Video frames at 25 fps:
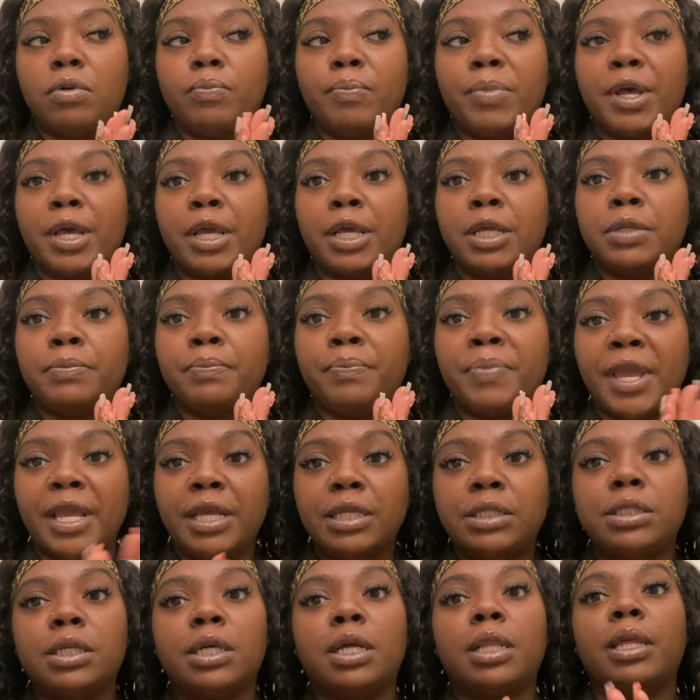But
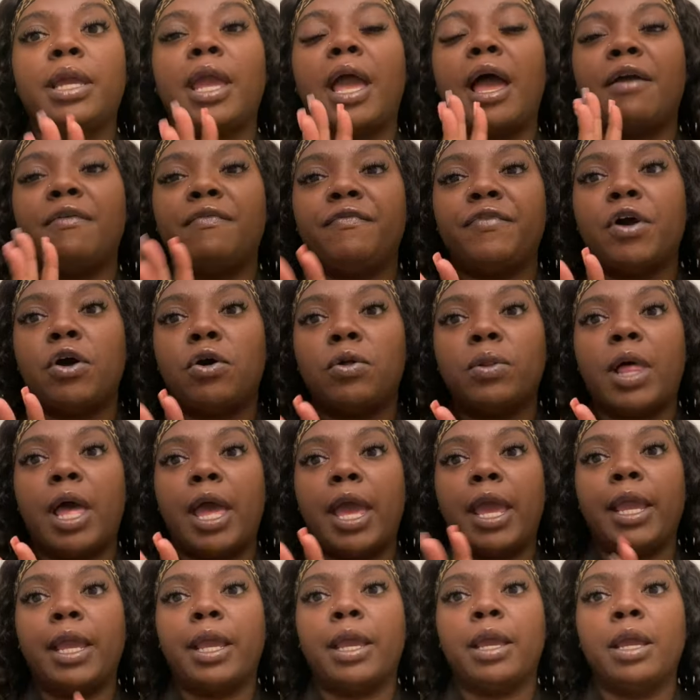basically, I felt
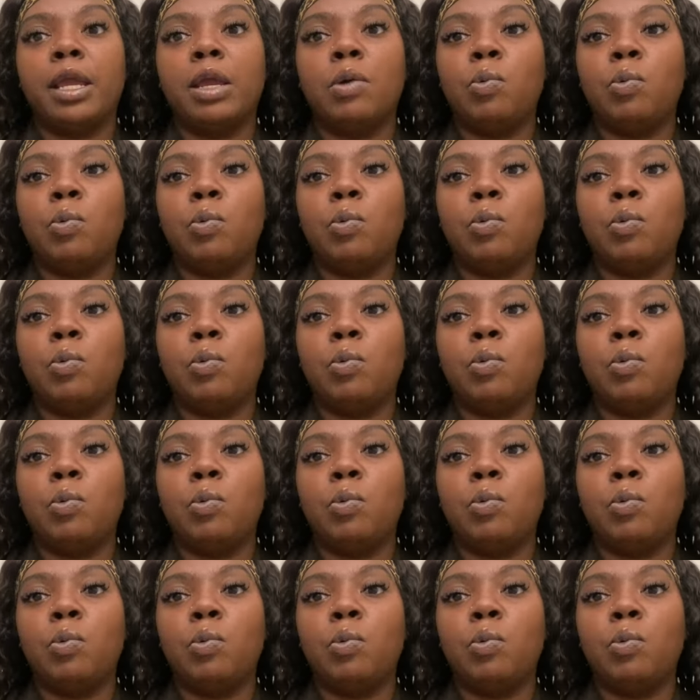like